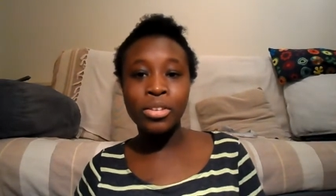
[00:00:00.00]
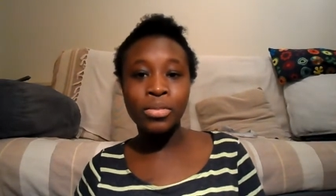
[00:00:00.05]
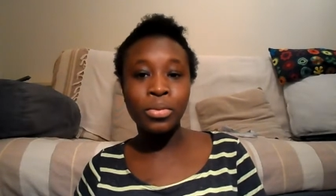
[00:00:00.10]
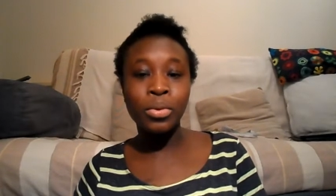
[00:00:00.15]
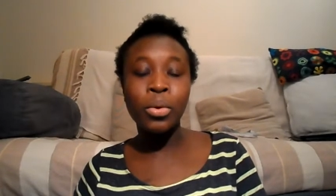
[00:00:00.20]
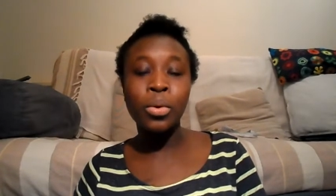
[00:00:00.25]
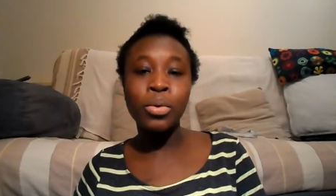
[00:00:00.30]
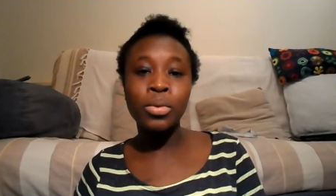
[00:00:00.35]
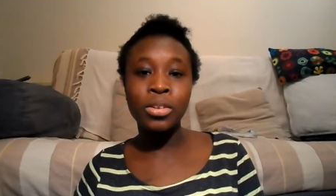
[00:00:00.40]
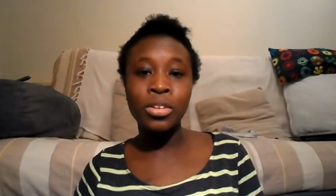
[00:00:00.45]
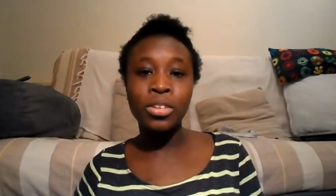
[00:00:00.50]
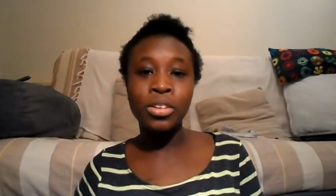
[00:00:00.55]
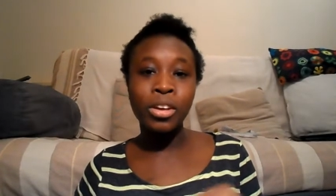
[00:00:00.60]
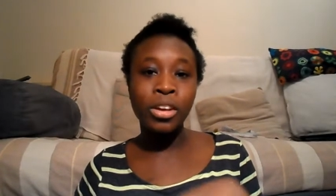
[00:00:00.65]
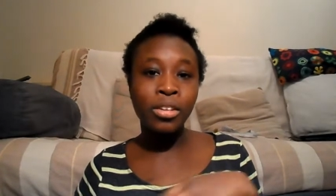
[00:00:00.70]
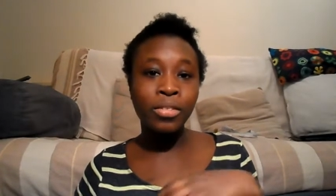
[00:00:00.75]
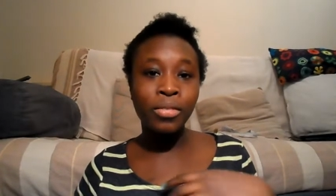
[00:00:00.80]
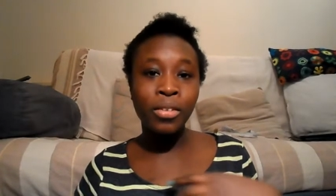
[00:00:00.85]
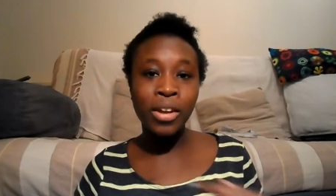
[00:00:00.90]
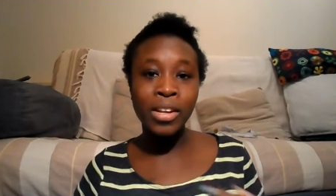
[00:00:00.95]
Like you've got
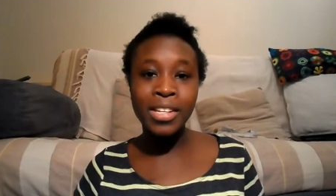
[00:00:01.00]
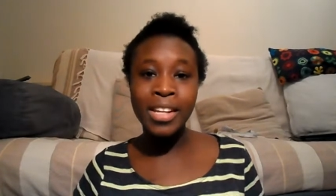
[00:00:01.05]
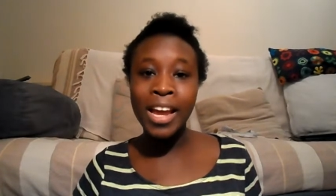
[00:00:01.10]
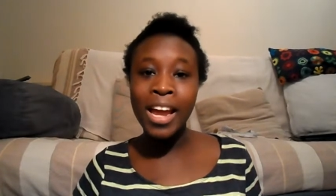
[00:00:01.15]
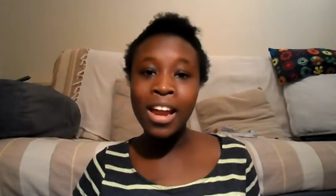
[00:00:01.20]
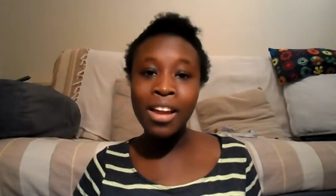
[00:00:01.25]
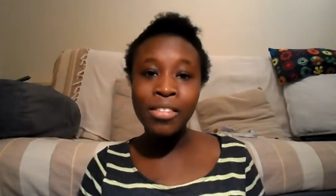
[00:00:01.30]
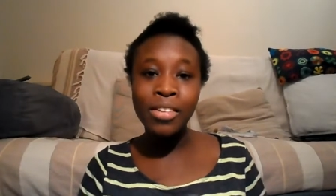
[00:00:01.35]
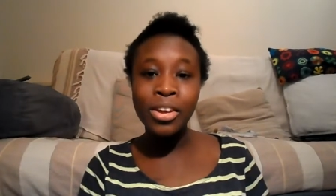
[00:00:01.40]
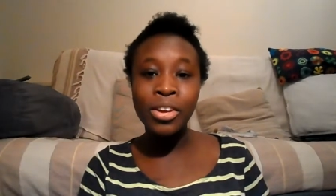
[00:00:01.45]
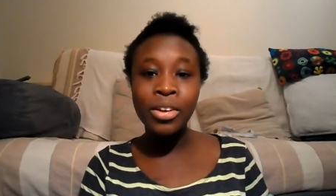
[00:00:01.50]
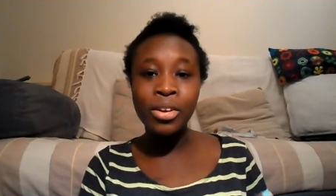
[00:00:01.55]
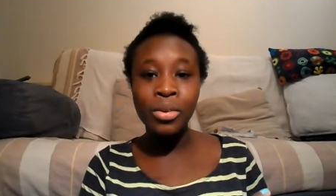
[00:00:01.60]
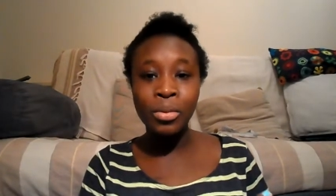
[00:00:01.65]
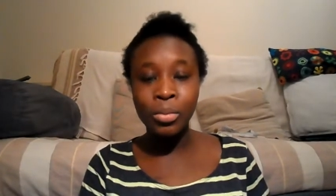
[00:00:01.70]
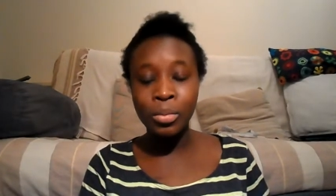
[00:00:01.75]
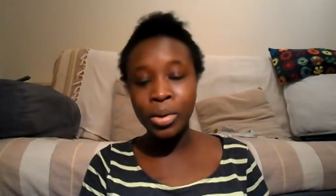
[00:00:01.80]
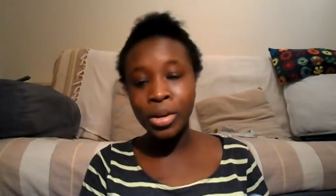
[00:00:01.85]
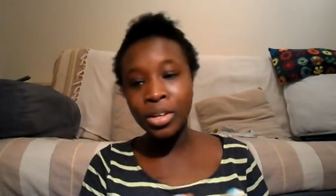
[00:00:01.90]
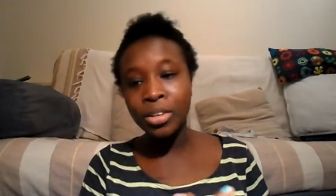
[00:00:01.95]

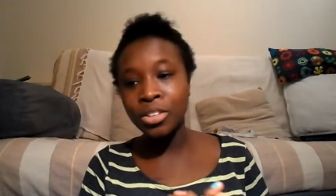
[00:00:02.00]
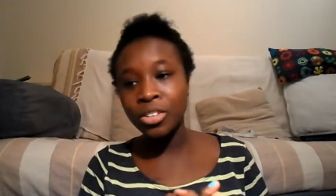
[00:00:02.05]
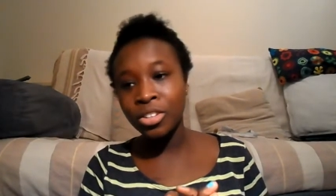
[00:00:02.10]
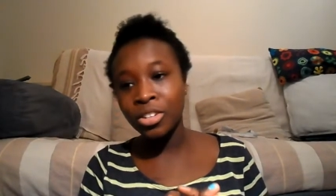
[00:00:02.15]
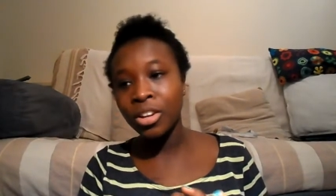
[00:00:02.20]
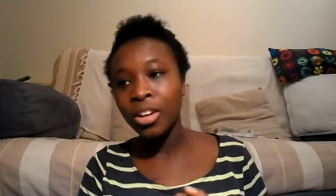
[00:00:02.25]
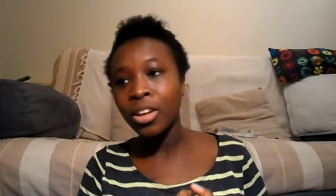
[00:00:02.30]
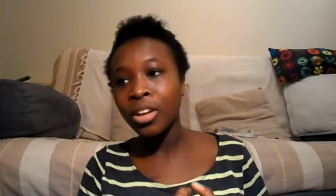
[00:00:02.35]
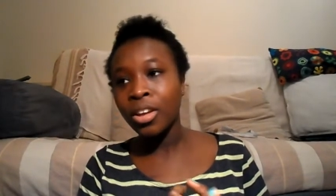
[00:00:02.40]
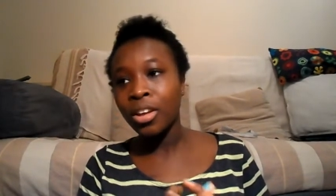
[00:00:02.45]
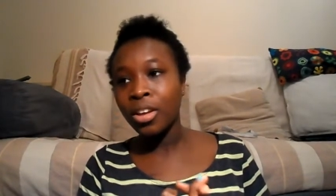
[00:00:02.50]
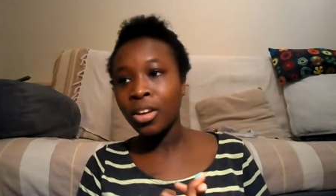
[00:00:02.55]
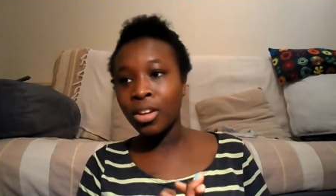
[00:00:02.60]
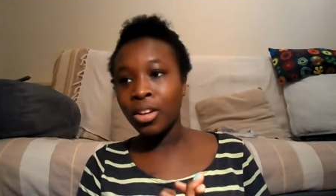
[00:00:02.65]
Nerdfighteria, which